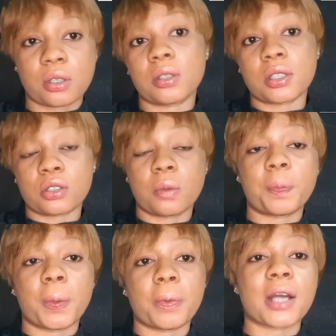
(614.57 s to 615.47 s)
because some
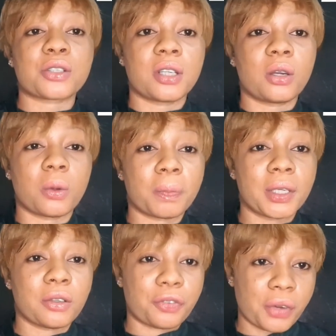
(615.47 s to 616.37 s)
people actually
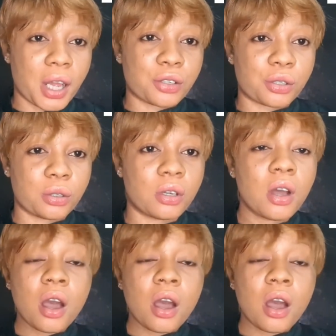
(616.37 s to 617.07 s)
complain of reaction